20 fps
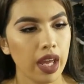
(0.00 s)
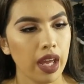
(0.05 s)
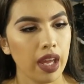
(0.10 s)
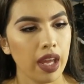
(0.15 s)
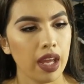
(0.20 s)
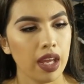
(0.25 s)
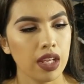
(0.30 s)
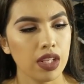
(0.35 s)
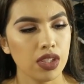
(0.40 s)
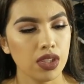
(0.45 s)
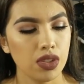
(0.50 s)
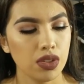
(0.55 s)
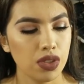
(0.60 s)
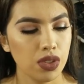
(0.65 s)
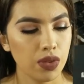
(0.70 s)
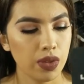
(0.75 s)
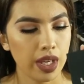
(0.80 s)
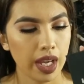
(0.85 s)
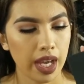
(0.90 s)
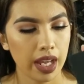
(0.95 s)
And you
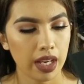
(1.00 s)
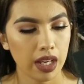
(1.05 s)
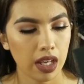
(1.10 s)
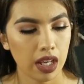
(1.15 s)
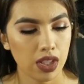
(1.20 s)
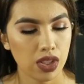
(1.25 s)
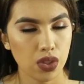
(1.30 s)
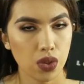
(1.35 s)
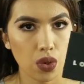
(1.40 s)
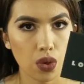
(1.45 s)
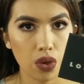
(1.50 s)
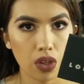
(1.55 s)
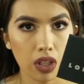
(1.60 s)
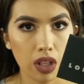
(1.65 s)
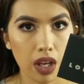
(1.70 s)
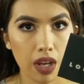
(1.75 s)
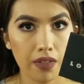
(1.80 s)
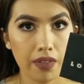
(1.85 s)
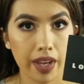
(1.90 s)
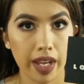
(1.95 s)
do get a
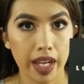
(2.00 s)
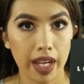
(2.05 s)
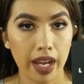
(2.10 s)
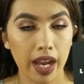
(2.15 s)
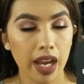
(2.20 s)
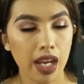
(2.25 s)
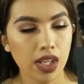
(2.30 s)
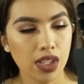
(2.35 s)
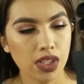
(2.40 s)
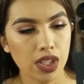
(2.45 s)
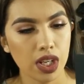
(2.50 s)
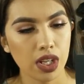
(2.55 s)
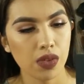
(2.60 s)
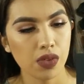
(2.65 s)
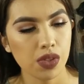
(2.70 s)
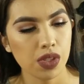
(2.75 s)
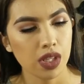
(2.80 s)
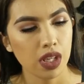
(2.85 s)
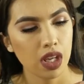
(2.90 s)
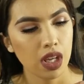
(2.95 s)
total of 8
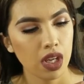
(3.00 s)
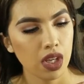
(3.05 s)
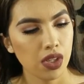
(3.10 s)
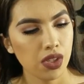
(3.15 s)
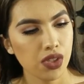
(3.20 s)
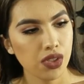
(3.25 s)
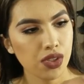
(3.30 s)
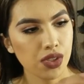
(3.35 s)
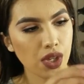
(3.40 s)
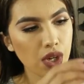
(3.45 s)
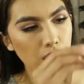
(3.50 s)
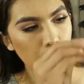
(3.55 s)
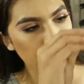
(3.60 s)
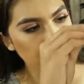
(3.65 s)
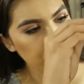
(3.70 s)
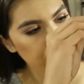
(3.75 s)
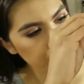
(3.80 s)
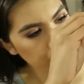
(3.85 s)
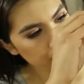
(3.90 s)
eyeshadows, so